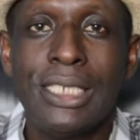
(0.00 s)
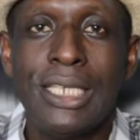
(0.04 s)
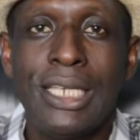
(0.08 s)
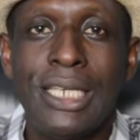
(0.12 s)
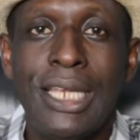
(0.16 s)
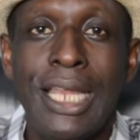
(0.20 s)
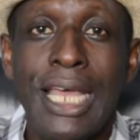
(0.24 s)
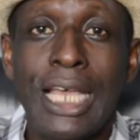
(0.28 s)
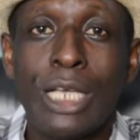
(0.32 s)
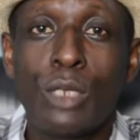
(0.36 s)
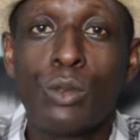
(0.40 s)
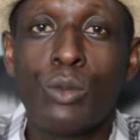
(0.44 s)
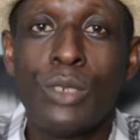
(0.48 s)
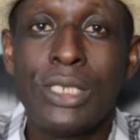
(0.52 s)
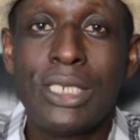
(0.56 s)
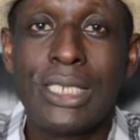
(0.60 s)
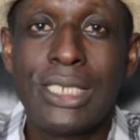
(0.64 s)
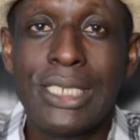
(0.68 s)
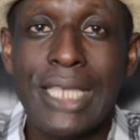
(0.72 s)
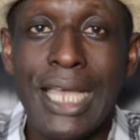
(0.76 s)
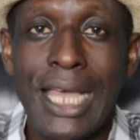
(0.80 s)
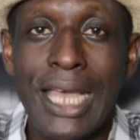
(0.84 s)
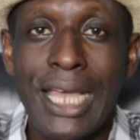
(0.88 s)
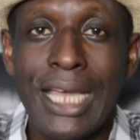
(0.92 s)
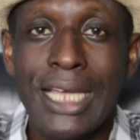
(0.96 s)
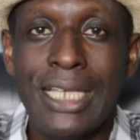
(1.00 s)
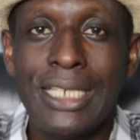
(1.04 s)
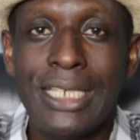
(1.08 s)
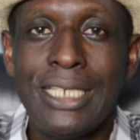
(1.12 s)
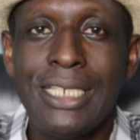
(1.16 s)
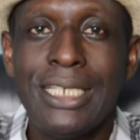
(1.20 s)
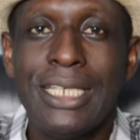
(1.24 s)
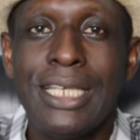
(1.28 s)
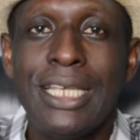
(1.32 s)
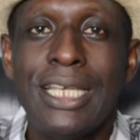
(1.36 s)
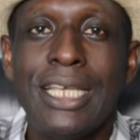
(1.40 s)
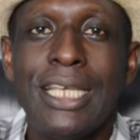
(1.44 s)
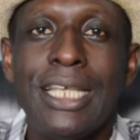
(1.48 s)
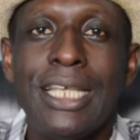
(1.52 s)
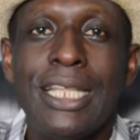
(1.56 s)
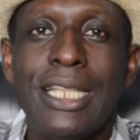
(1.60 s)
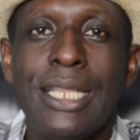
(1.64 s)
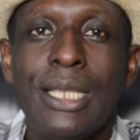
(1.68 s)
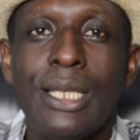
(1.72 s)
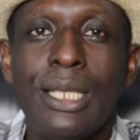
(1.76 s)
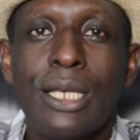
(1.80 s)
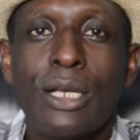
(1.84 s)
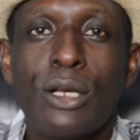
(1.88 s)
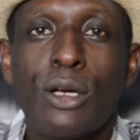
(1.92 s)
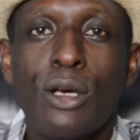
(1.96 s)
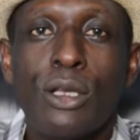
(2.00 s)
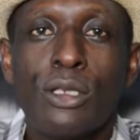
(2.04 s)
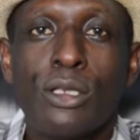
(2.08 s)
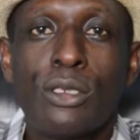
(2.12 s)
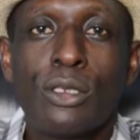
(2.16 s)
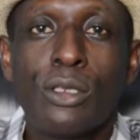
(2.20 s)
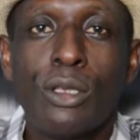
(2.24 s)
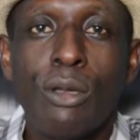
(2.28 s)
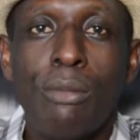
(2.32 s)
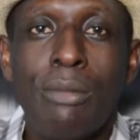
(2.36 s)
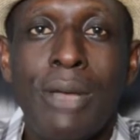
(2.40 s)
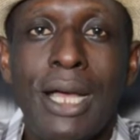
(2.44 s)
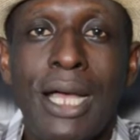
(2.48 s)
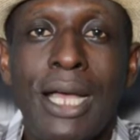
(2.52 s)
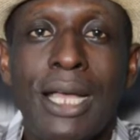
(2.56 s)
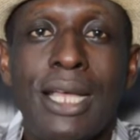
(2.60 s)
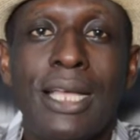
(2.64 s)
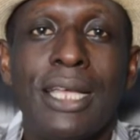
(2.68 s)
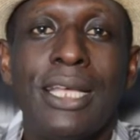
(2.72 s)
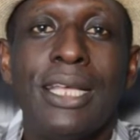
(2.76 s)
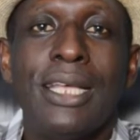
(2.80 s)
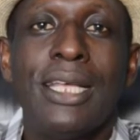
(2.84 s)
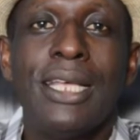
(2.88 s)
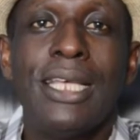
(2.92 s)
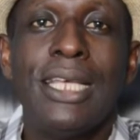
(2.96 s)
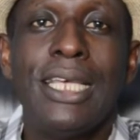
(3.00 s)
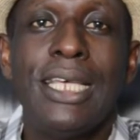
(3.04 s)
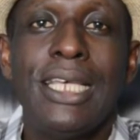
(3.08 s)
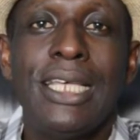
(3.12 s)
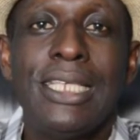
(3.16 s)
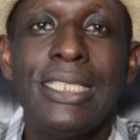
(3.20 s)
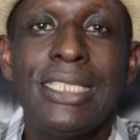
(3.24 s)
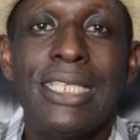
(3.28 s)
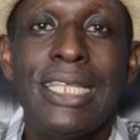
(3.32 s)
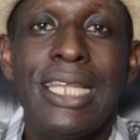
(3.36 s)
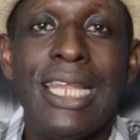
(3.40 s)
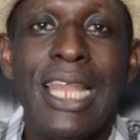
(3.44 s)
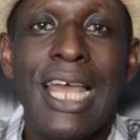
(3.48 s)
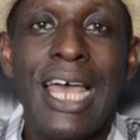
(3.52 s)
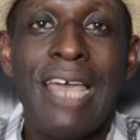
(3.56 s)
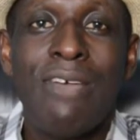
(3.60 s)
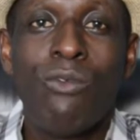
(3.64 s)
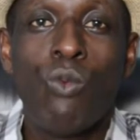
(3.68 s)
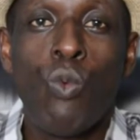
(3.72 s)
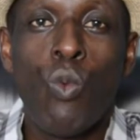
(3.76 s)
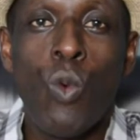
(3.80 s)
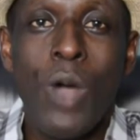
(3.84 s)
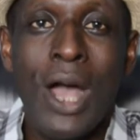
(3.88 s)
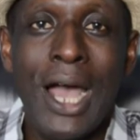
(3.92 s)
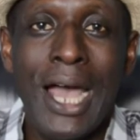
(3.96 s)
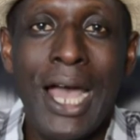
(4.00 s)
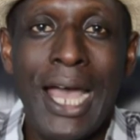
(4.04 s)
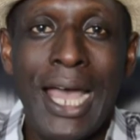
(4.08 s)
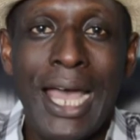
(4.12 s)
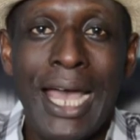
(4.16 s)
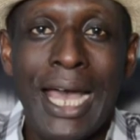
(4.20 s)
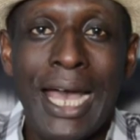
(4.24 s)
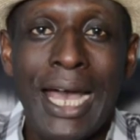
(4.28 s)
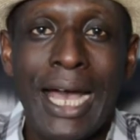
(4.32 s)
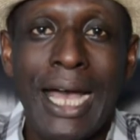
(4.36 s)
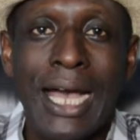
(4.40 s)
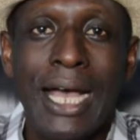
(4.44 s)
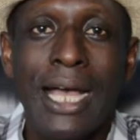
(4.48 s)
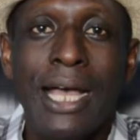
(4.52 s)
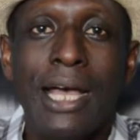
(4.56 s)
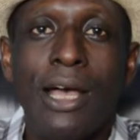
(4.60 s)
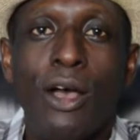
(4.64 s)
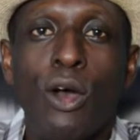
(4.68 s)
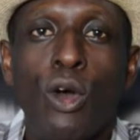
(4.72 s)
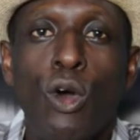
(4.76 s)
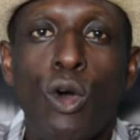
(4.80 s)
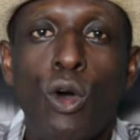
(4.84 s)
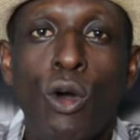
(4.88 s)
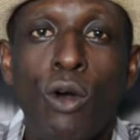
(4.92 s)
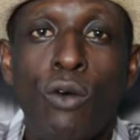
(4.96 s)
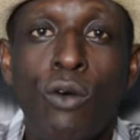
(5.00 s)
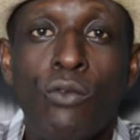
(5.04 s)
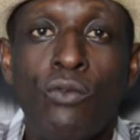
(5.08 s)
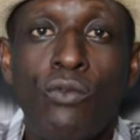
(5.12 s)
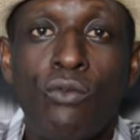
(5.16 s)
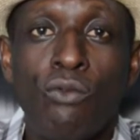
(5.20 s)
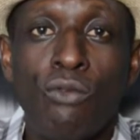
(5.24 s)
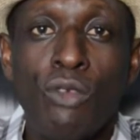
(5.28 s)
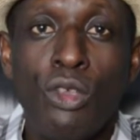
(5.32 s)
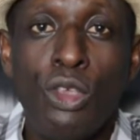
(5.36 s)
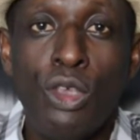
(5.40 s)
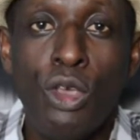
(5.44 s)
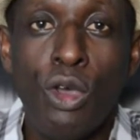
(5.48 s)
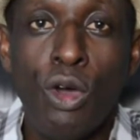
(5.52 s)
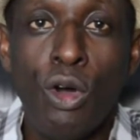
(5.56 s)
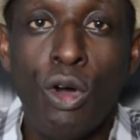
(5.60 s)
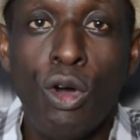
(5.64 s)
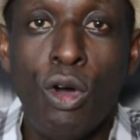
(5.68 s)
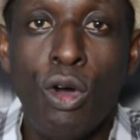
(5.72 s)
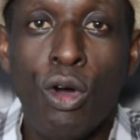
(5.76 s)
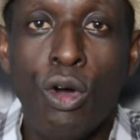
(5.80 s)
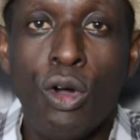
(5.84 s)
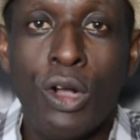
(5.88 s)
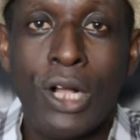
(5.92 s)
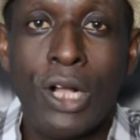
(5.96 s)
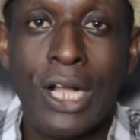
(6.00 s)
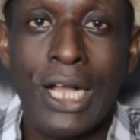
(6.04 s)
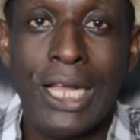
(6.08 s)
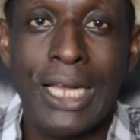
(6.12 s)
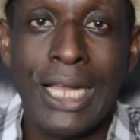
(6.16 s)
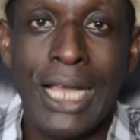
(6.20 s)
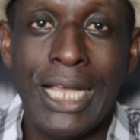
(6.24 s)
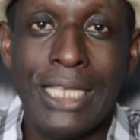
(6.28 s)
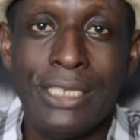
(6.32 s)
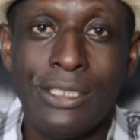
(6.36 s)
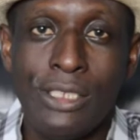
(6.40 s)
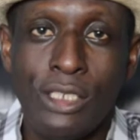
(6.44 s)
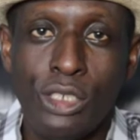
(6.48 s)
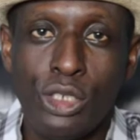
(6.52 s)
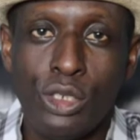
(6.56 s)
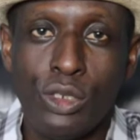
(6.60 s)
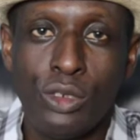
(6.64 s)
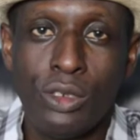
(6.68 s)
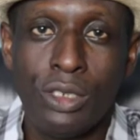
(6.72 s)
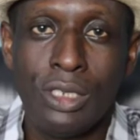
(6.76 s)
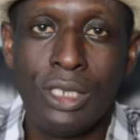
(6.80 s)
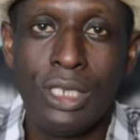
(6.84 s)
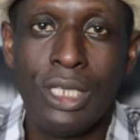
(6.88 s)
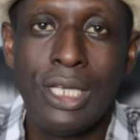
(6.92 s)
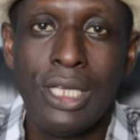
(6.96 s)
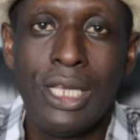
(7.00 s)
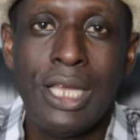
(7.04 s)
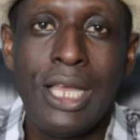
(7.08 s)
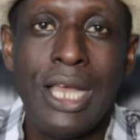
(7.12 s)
Like we said, the customer is the live wire of your organization.